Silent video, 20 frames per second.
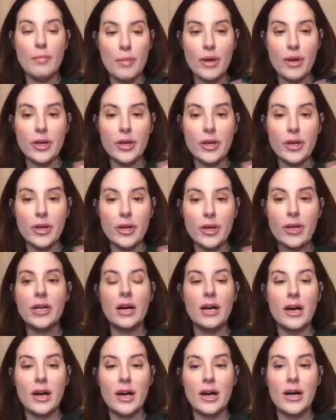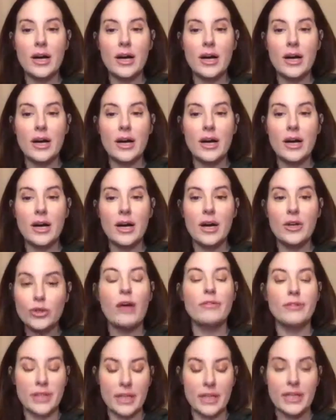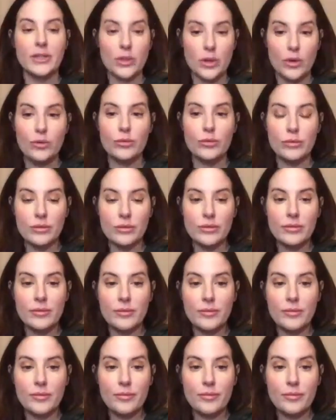America a no trafficking zone.